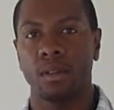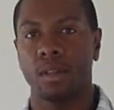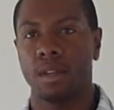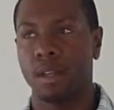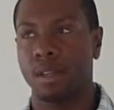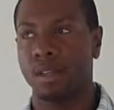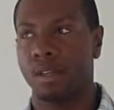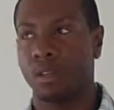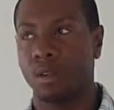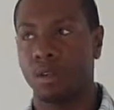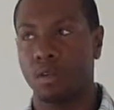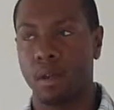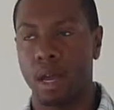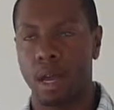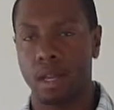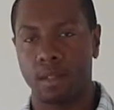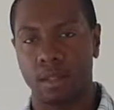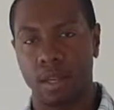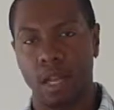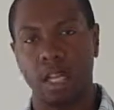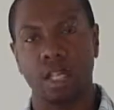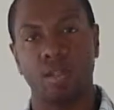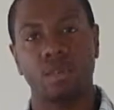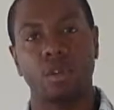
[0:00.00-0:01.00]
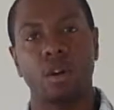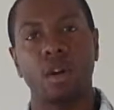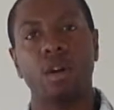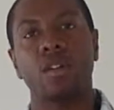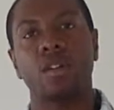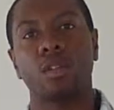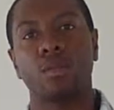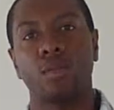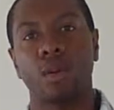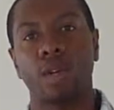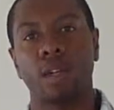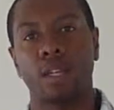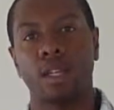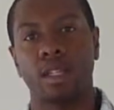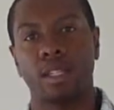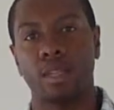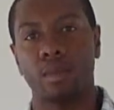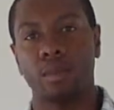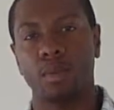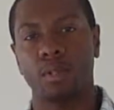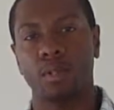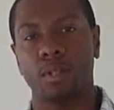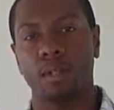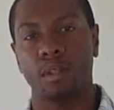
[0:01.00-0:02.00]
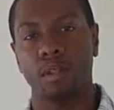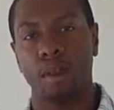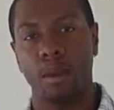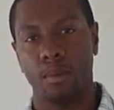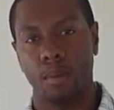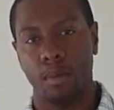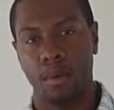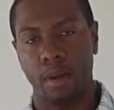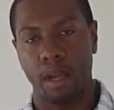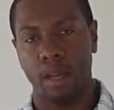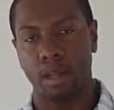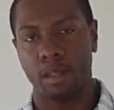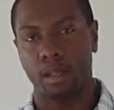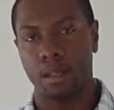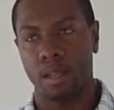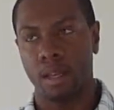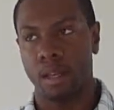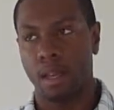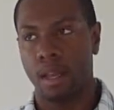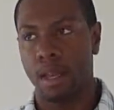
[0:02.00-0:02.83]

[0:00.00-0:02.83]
it's $2,000 for earnest money and 10% of the upgrades.